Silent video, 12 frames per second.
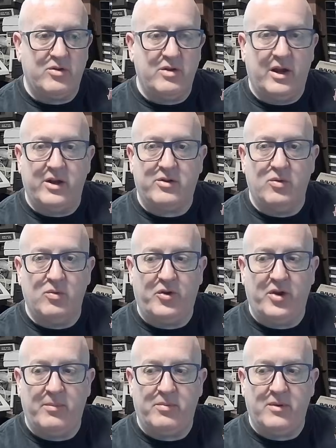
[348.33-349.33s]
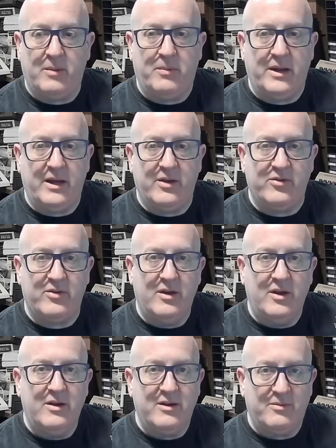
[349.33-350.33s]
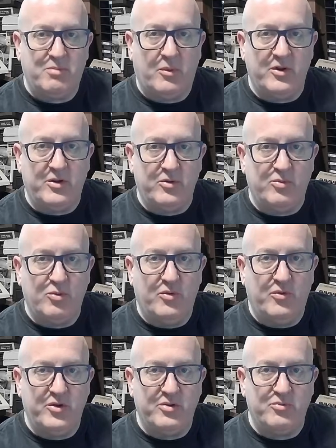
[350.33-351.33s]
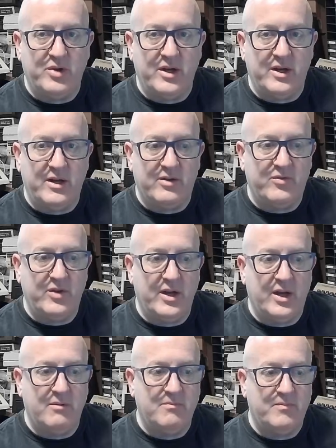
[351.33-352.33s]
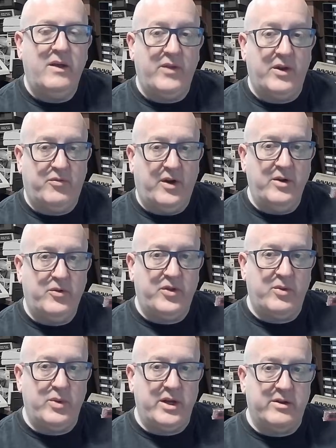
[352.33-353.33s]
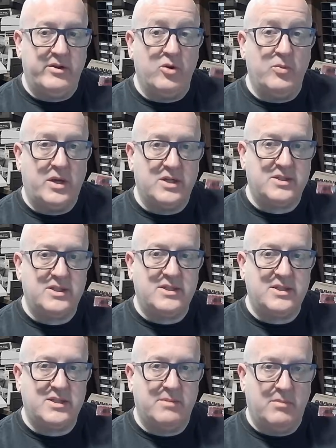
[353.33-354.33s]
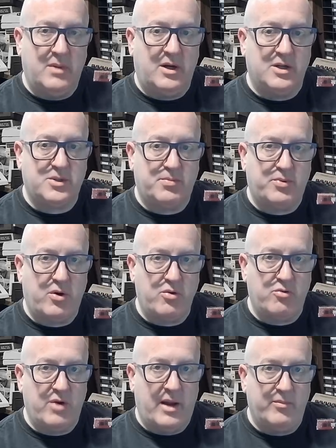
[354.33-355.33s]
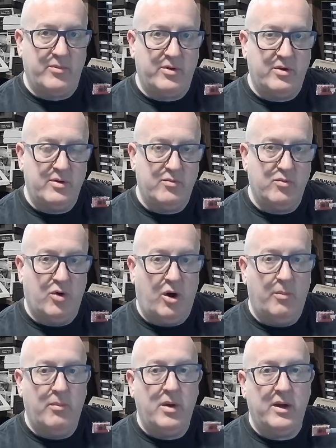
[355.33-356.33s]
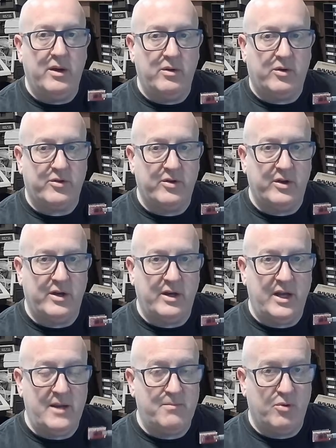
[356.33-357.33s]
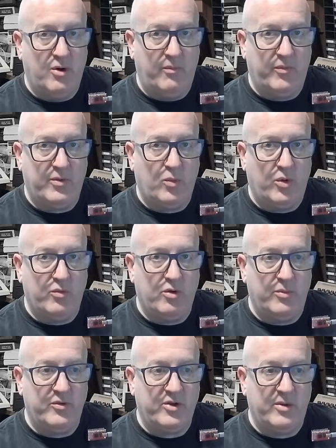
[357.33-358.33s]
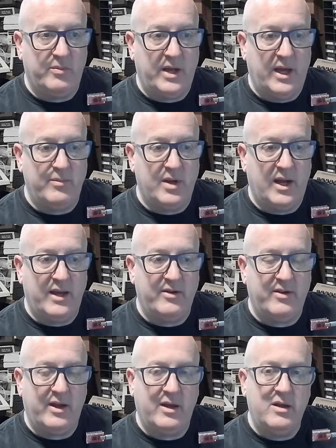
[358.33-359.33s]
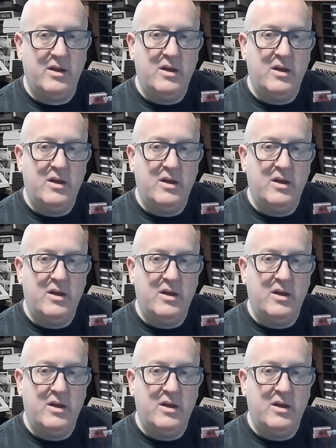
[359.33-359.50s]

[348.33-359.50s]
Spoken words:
and a tooltip appears. It's probably too small for you to read in this video. Then the final thing we need to do, because this is a mask programmed ROM and not an EPROM that OneROM is going to be emulating,